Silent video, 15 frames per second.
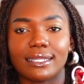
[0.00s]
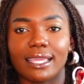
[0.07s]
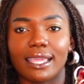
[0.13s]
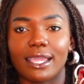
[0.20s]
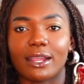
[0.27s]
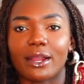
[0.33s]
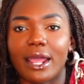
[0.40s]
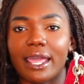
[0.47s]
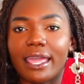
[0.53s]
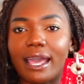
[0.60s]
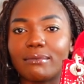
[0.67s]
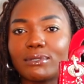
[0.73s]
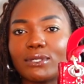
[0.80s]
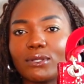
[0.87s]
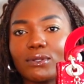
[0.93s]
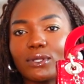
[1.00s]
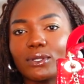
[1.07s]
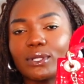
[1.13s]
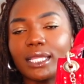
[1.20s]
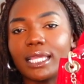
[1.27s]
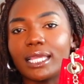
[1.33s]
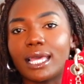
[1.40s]
year. I
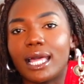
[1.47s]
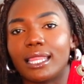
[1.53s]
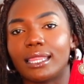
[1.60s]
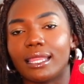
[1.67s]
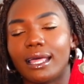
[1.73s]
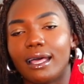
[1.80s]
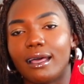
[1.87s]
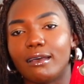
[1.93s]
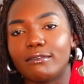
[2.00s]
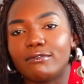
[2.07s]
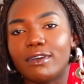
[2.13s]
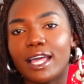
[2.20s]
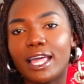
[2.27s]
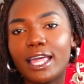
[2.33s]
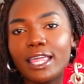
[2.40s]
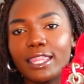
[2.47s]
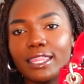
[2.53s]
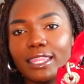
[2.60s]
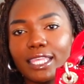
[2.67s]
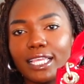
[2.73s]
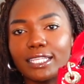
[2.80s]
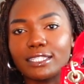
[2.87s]
absolutely love
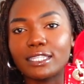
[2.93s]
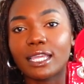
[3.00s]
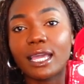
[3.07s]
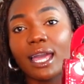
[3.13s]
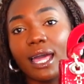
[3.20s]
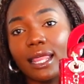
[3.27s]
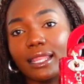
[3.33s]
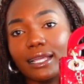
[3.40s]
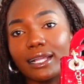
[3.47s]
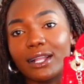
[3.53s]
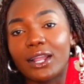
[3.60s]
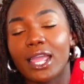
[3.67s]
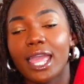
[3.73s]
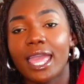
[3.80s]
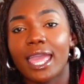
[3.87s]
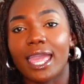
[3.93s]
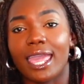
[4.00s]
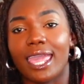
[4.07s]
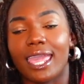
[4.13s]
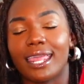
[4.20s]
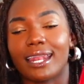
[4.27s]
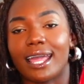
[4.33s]
this color
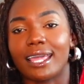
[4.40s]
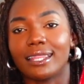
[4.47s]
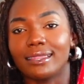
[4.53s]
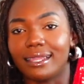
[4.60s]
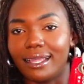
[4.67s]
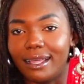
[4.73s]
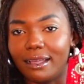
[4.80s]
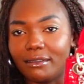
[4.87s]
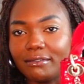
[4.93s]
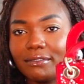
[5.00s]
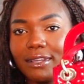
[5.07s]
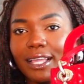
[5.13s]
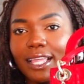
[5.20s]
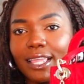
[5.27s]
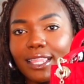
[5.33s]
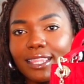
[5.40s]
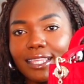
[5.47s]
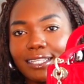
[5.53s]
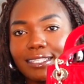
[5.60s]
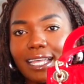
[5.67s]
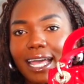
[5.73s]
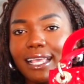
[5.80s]
and I love
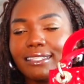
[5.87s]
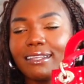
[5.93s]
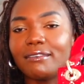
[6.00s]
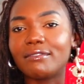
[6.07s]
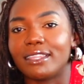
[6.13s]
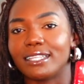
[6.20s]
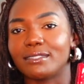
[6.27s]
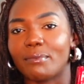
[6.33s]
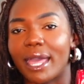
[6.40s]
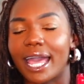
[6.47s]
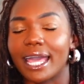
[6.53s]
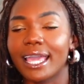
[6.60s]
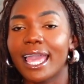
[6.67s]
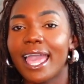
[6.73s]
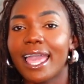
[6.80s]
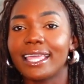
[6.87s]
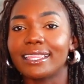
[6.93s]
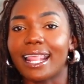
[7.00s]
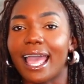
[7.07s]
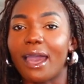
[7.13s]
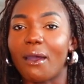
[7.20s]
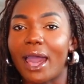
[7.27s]
the size of this bag.
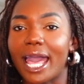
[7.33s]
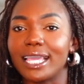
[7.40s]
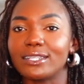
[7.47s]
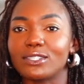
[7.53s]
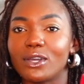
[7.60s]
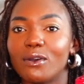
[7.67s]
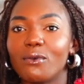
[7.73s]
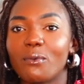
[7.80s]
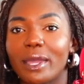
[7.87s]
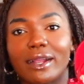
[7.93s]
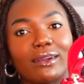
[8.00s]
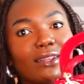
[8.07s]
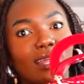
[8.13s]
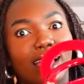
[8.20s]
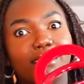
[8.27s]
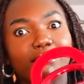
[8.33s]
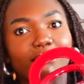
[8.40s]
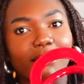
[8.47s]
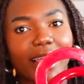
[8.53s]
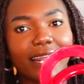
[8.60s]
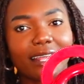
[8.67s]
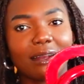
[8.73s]
Now I don't wear a lot of
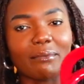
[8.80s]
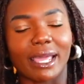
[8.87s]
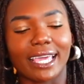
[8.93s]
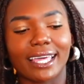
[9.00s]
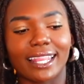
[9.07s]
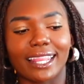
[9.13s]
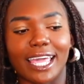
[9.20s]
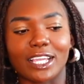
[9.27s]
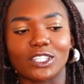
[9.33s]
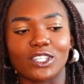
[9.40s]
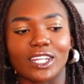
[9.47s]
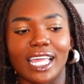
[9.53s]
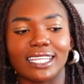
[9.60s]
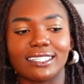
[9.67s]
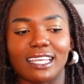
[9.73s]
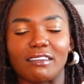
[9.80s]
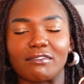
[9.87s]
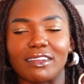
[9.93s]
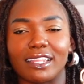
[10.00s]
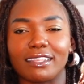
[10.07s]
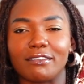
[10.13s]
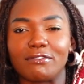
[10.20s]
red in my collection. I
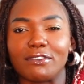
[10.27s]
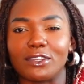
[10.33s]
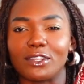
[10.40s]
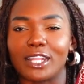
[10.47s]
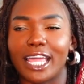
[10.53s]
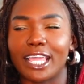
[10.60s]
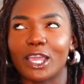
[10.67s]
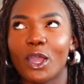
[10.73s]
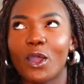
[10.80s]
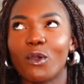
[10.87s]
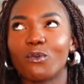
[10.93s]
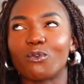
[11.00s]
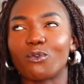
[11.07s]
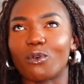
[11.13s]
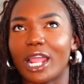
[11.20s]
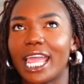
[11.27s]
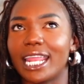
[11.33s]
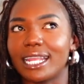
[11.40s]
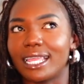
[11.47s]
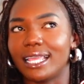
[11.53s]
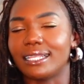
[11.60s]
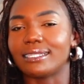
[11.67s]
definitely feel like
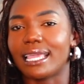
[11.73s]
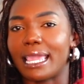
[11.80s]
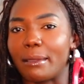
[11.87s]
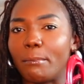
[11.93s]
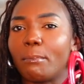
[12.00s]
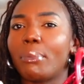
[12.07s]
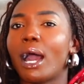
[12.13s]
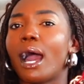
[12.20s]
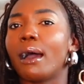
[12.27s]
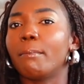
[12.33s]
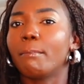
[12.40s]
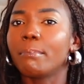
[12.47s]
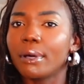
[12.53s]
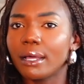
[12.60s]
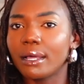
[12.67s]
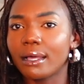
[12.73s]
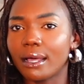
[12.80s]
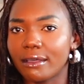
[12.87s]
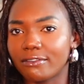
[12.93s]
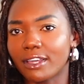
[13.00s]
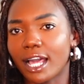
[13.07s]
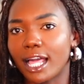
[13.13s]
red is a pop
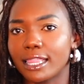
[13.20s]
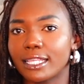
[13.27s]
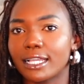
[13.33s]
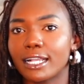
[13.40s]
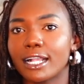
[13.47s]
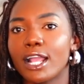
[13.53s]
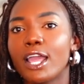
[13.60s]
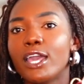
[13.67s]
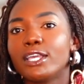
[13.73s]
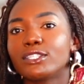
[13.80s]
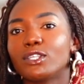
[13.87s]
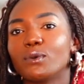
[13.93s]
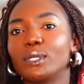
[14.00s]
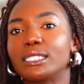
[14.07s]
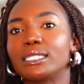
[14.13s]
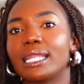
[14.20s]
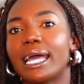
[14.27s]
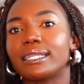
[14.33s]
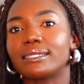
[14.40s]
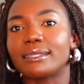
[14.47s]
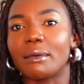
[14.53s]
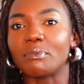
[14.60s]
of color, so it's
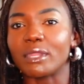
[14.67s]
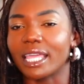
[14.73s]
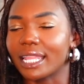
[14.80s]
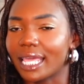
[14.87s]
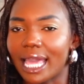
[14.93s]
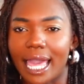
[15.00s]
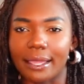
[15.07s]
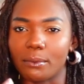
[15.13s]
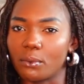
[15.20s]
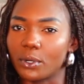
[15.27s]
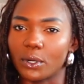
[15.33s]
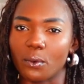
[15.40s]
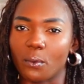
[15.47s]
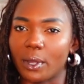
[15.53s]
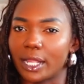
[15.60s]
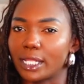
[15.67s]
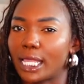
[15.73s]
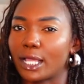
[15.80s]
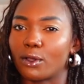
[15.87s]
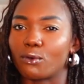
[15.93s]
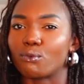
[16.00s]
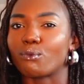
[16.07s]
not something like I wouldn't wear
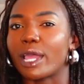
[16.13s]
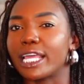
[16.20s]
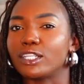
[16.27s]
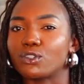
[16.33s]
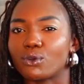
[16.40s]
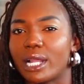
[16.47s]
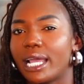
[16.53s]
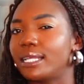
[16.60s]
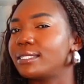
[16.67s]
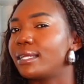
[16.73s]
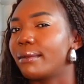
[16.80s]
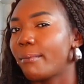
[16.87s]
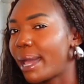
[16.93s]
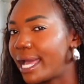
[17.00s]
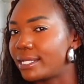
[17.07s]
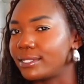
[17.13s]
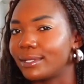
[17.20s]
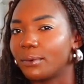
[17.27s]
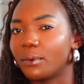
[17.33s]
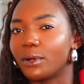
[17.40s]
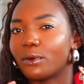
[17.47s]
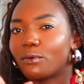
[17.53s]
like a red dress and match
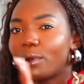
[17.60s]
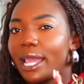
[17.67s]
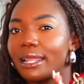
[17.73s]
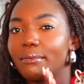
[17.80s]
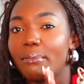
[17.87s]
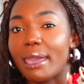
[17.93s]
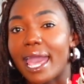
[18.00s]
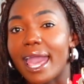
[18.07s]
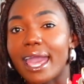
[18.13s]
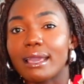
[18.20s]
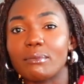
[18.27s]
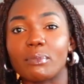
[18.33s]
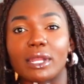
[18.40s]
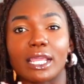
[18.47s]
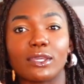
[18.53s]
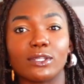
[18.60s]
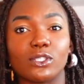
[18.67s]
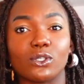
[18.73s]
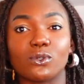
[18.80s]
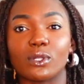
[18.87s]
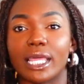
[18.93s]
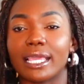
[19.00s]
it with a red bag, but I could
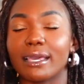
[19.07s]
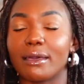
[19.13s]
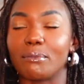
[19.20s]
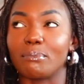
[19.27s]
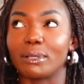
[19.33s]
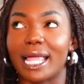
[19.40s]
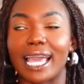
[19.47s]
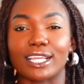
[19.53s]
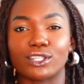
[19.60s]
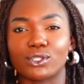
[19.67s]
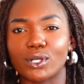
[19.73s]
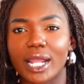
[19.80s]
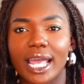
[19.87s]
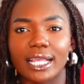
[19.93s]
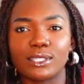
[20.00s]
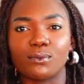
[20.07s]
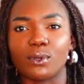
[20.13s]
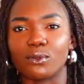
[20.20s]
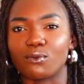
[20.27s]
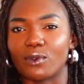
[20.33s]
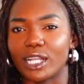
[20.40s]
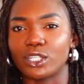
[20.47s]
do like a black dress
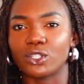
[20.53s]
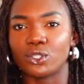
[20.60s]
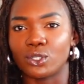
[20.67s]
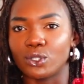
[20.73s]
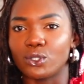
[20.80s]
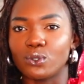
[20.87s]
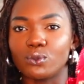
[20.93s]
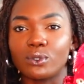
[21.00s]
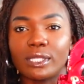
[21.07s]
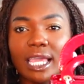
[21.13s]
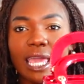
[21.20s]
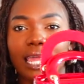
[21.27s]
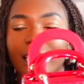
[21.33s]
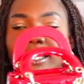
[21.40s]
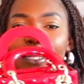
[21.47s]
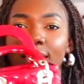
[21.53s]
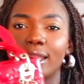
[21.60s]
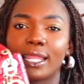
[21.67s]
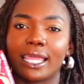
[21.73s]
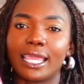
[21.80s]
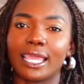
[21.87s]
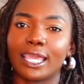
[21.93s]
with red shoes and
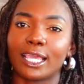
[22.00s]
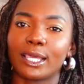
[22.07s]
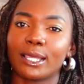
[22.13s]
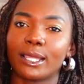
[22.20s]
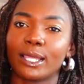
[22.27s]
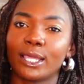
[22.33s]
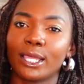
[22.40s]
like,